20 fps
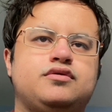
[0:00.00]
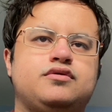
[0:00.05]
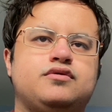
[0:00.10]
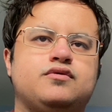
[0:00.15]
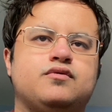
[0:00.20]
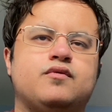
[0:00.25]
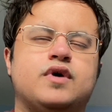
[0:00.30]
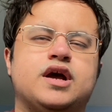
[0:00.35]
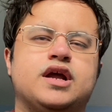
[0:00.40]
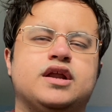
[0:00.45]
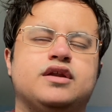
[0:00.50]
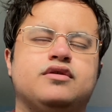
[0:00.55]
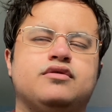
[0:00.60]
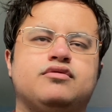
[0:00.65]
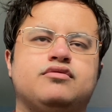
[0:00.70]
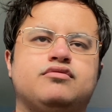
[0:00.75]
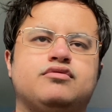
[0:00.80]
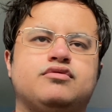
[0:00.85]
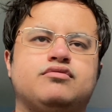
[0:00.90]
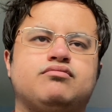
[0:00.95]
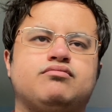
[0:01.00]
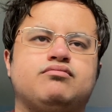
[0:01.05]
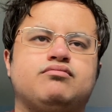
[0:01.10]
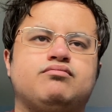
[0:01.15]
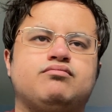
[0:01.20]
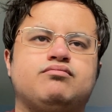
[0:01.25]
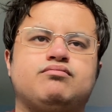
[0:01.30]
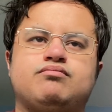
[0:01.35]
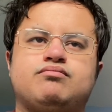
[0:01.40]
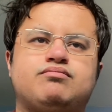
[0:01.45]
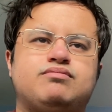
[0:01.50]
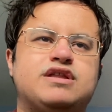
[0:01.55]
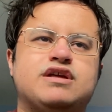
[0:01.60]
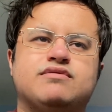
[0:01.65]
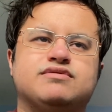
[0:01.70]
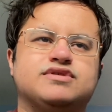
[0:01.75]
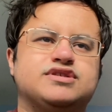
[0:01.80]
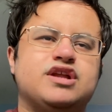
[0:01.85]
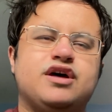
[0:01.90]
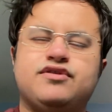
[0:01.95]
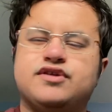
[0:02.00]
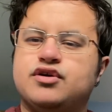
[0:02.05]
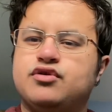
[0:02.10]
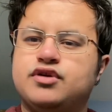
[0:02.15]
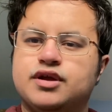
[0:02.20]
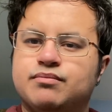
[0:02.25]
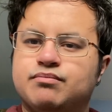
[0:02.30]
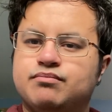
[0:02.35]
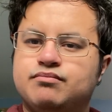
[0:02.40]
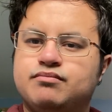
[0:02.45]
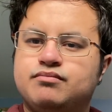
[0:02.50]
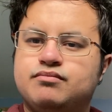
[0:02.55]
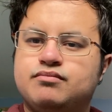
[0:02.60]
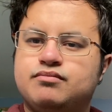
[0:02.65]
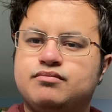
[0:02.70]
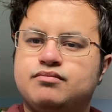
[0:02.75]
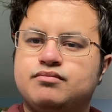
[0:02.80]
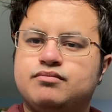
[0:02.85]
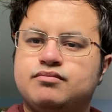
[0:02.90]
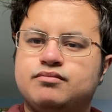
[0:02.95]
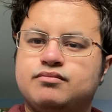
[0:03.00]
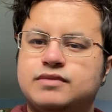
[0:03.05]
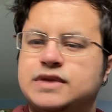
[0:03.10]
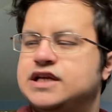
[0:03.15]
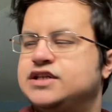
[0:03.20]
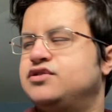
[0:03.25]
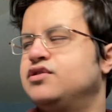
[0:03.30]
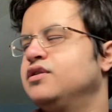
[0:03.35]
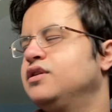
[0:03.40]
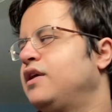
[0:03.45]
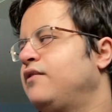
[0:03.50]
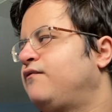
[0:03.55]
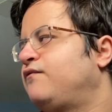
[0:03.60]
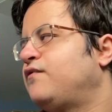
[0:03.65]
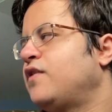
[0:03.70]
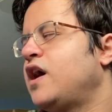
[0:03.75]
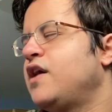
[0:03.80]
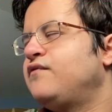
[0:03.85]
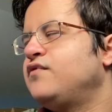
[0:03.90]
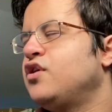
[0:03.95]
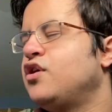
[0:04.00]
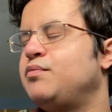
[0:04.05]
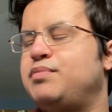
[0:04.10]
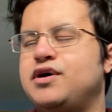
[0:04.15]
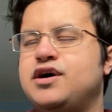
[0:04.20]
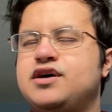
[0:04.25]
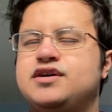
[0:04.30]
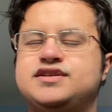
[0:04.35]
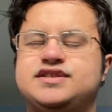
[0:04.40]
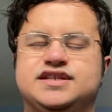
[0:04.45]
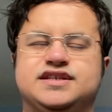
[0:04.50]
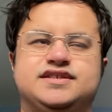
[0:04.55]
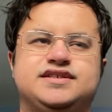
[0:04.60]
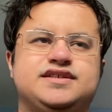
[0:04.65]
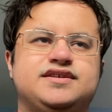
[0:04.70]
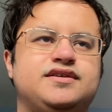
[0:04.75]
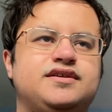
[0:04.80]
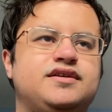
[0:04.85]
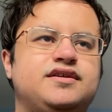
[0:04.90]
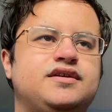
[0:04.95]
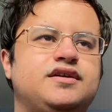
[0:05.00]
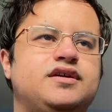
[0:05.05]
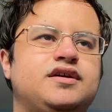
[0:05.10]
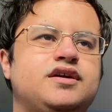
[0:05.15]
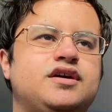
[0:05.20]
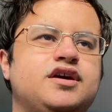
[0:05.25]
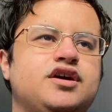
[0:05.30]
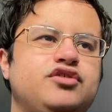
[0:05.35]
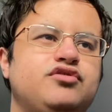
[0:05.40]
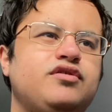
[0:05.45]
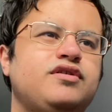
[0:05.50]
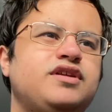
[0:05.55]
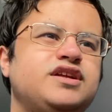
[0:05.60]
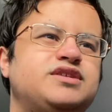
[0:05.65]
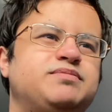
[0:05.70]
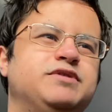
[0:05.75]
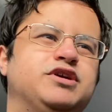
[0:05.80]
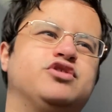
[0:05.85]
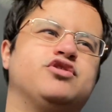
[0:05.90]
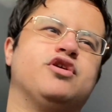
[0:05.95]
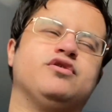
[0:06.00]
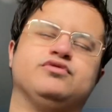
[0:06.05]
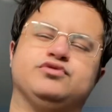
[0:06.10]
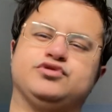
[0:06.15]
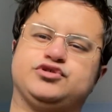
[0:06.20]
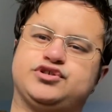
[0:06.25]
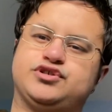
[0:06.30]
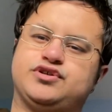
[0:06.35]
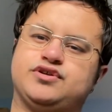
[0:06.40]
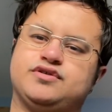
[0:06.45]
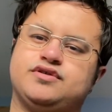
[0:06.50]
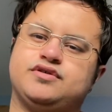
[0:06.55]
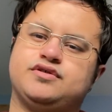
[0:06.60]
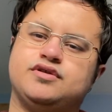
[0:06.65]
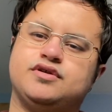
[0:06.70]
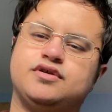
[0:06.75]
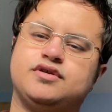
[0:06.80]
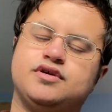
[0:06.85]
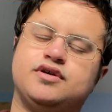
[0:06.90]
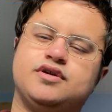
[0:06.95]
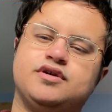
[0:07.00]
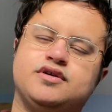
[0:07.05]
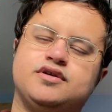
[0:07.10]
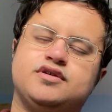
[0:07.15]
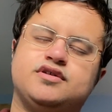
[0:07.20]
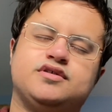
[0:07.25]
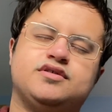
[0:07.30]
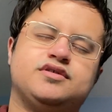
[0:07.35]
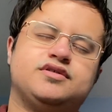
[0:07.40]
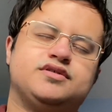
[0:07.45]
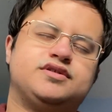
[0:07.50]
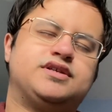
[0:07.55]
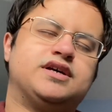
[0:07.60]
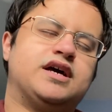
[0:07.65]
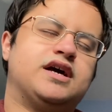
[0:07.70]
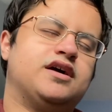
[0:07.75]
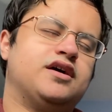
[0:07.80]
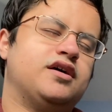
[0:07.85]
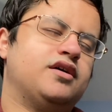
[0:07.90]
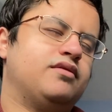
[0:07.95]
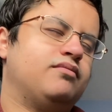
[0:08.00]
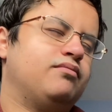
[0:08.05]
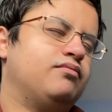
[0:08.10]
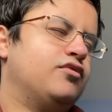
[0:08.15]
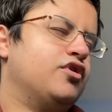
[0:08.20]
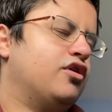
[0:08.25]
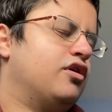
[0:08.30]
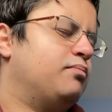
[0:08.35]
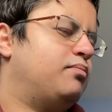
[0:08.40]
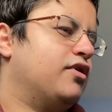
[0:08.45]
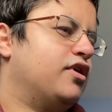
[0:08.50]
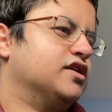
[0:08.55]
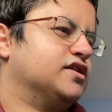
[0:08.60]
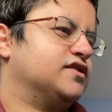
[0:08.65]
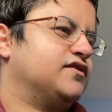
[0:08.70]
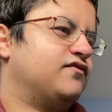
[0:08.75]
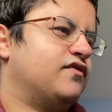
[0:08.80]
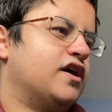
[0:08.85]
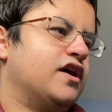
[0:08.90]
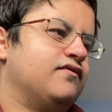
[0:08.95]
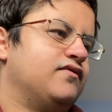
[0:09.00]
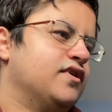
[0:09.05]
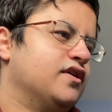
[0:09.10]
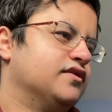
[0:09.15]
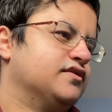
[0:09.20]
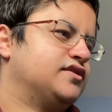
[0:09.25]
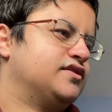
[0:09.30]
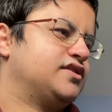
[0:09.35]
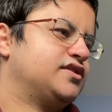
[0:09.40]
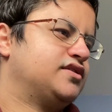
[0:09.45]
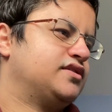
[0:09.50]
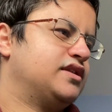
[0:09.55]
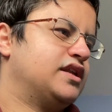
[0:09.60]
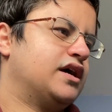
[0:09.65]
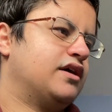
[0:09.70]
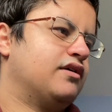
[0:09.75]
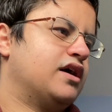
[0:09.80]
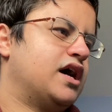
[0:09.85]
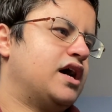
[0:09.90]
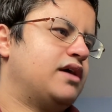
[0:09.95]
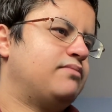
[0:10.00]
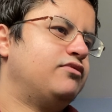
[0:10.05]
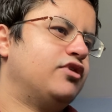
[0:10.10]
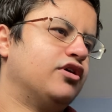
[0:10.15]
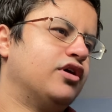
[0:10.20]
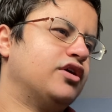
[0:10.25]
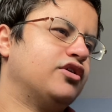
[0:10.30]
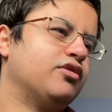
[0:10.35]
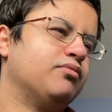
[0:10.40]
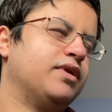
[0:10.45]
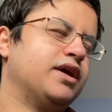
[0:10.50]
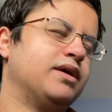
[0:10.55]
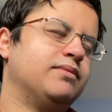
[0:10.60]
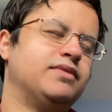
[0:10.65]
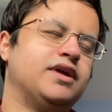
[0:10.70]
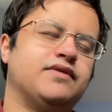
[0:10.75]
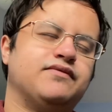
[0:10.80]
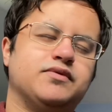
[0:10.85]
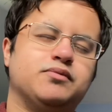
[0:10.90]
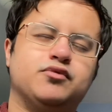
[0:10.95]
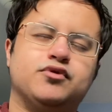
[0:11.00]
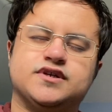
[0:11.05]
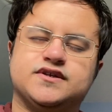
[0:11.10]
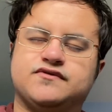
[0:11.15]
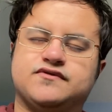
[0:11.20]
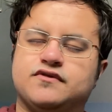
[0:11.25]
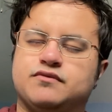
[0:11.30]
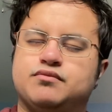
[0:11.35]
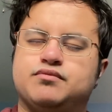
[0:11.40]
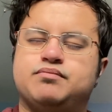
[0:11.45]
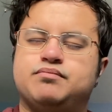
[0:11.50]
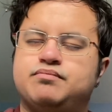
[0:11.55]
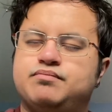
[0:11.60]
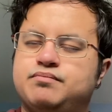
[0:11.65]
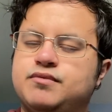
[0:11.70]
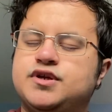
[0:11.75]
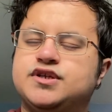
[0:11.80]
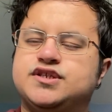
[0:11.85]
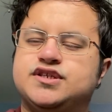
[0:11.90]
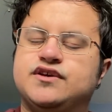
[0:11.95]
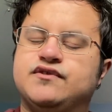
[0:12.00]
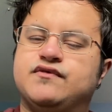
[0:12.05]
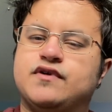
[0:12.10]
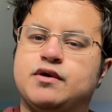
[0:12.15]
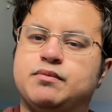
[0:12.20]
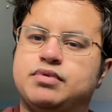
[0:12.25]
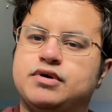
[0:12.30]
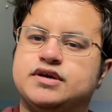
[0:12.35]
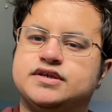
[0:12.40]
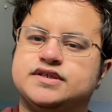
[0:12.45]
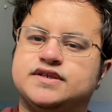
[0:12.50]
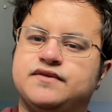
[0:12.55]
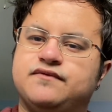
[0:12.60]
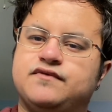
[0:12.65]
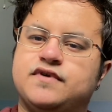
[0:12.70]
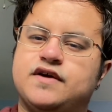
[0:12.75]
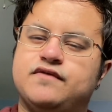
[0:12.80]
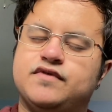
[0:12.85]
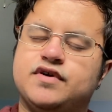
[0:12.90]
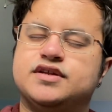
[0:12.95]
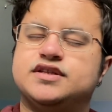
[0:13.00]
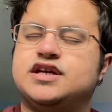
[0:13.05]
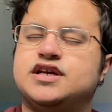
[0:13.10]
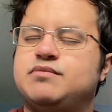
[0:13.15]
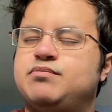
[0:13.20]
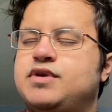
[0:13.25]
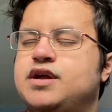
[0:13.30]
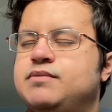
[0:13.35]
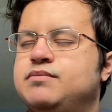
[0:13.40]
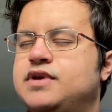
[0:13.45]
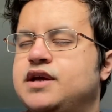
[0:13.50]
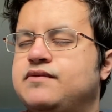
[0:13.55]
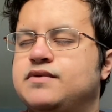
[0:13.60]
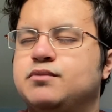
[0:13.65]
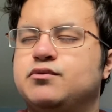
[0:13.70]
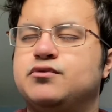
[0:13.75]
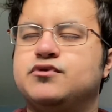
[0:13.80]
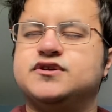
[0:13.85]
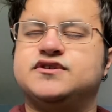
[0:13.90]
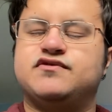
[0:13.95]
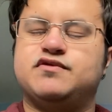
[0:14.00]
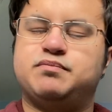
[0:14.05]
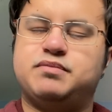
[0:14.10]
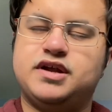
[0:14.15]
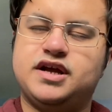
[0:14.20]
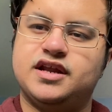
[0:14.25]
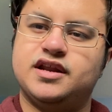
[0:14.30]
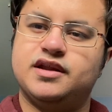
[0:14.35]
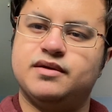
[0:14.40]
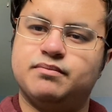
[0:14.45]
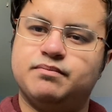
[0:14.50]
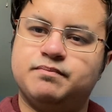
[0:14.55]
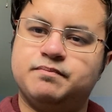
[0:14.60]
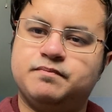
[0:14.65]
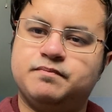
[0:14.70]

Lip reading: When there was nothing on him. There's like 5 yard passes. You don't need to be coached to not pass 5 yards. Now, I don't blame David Moyes for Soufal passing 5 yards. I blame David Moyes for playing him.